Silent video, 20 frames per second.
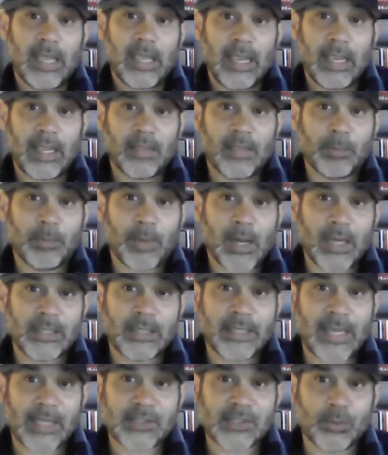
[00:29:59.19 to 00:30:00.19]
and the
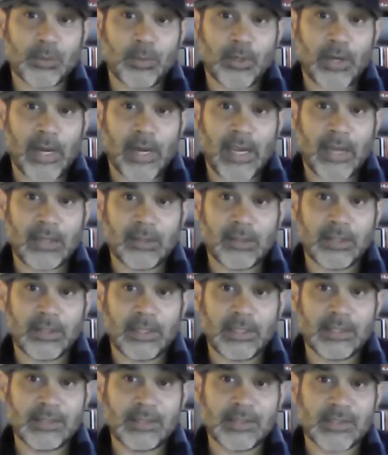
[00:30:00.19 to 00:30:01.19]
podcast Twitter handle
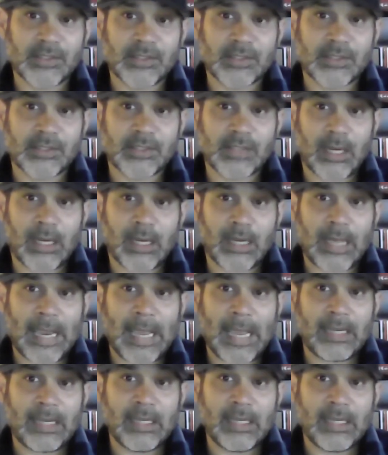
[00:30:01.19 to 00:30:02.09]
is at